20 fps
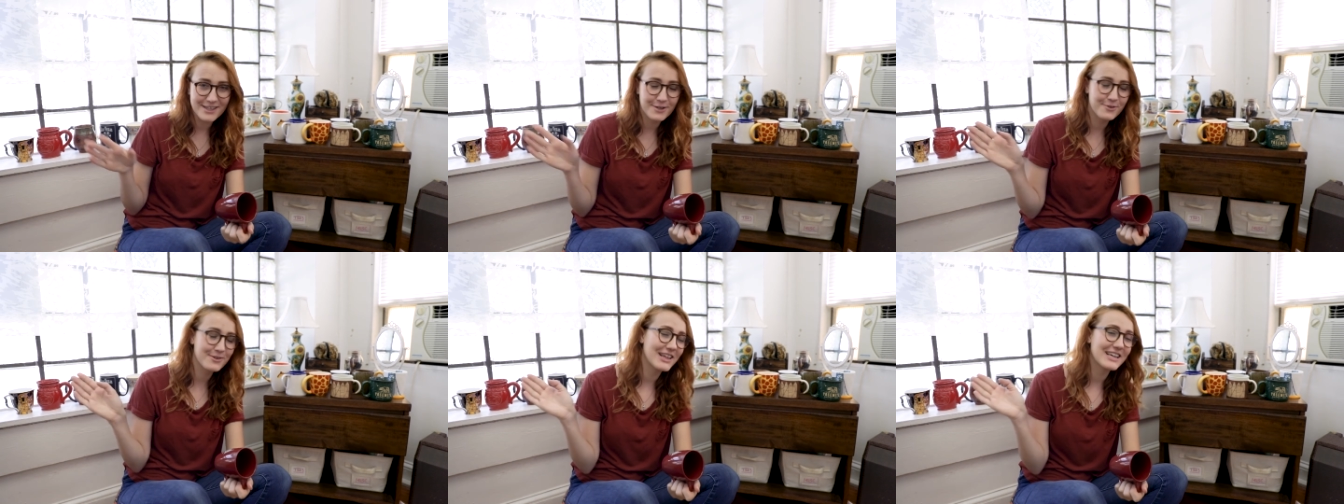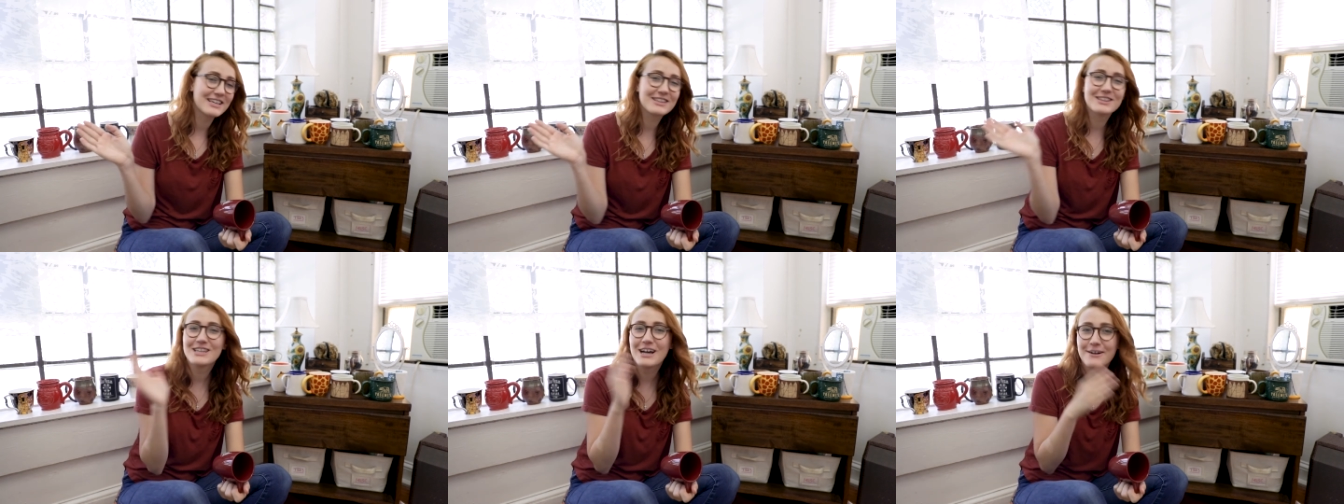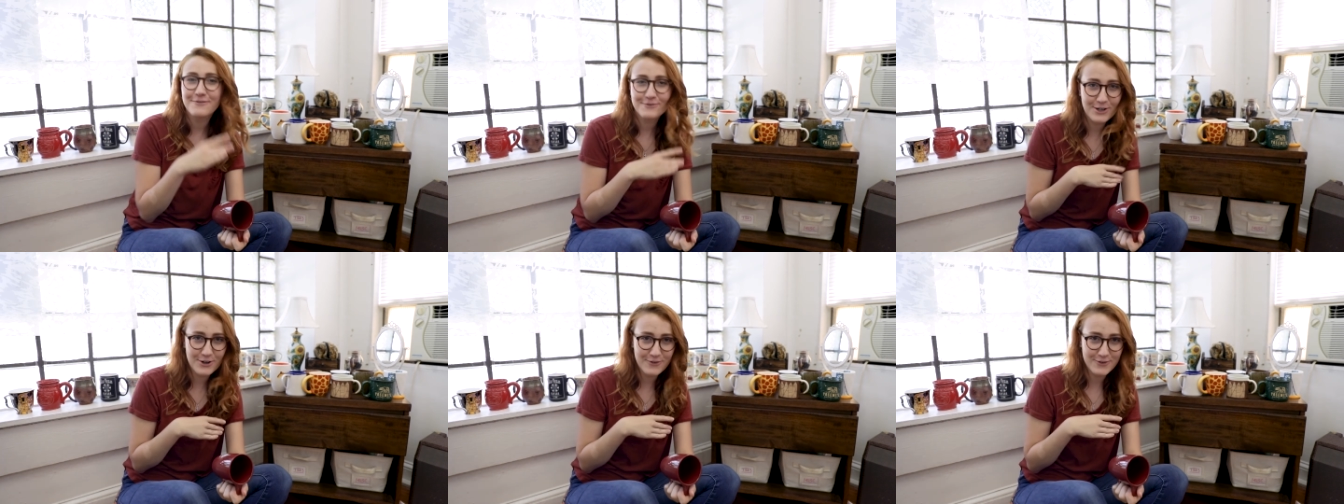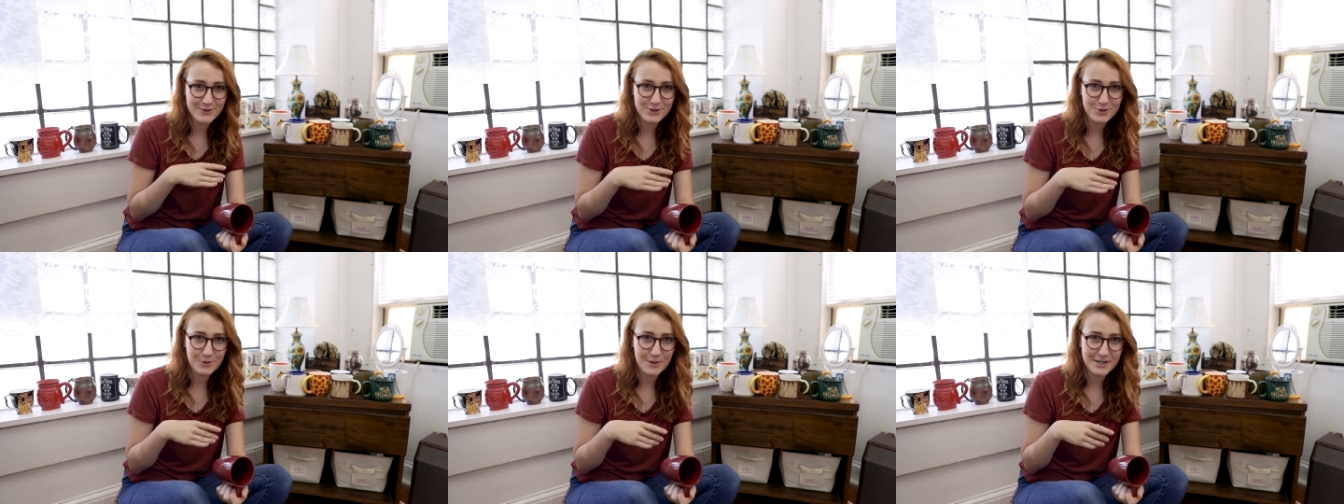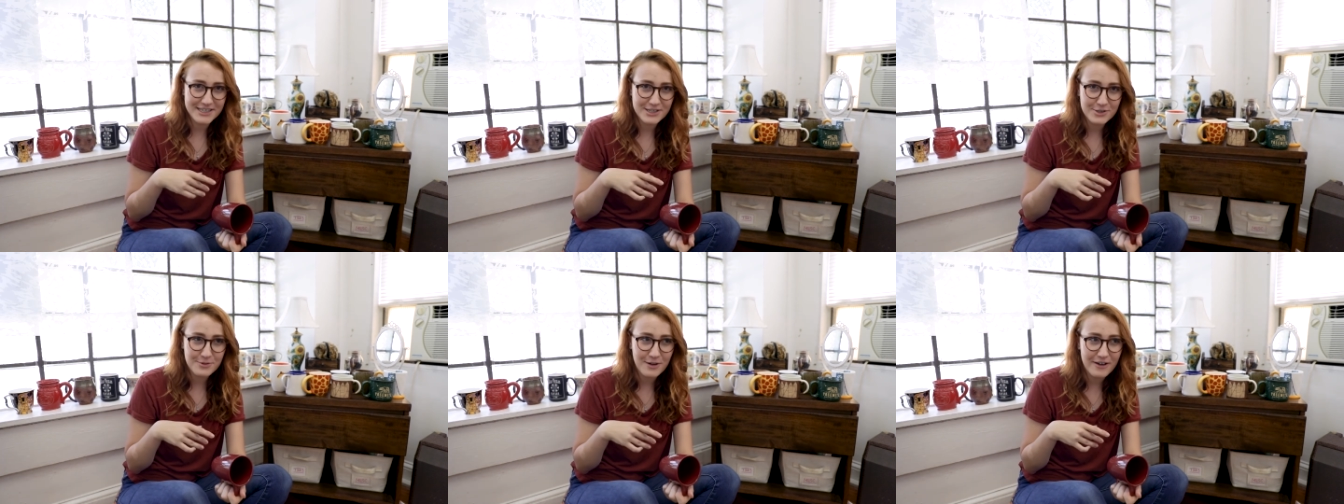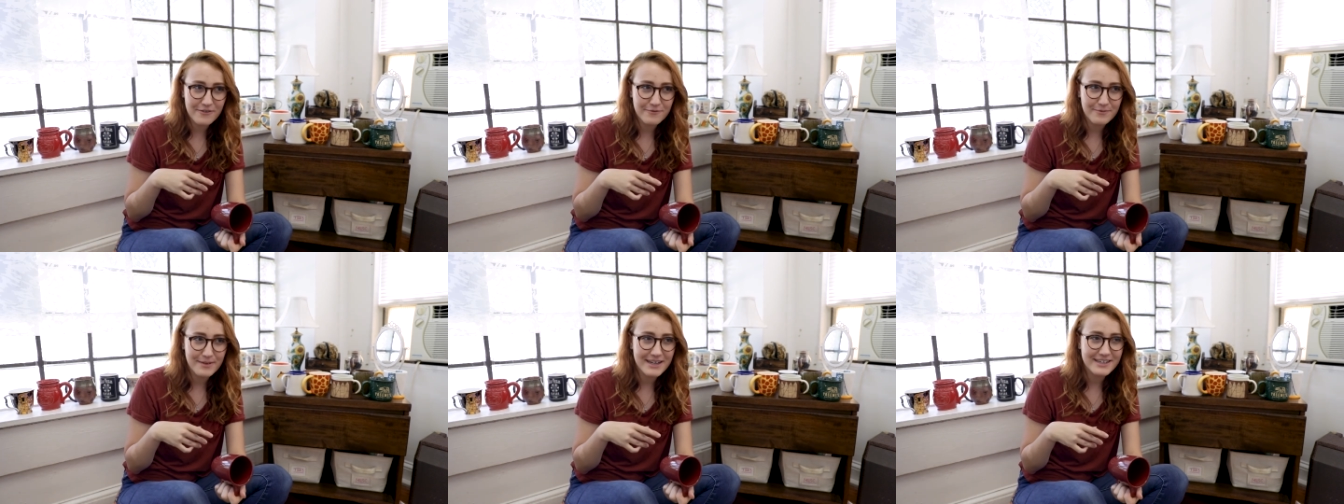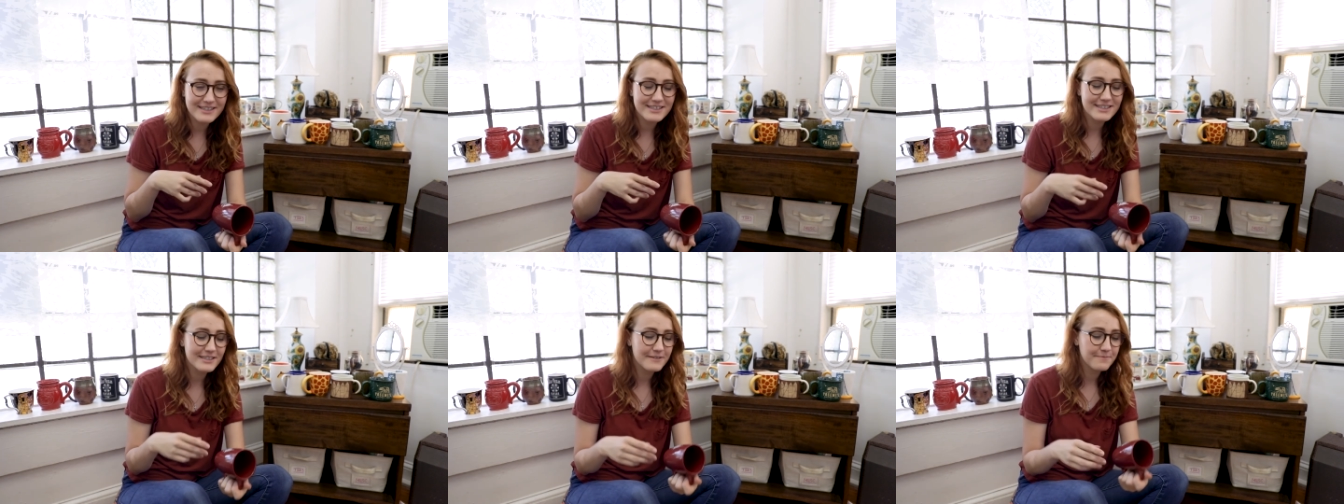There were like leftover 2012
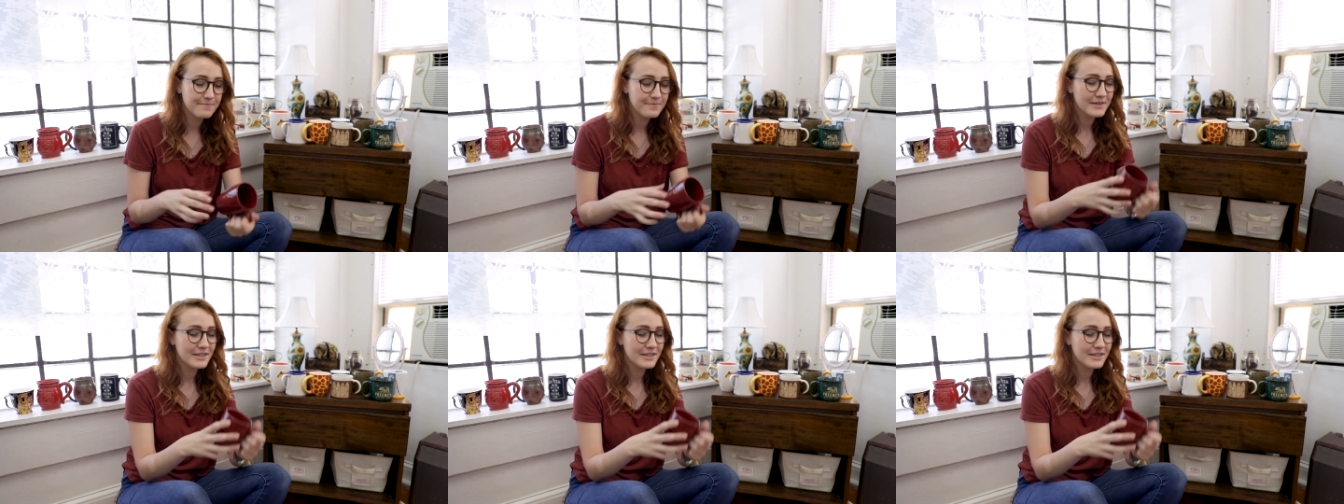mugs.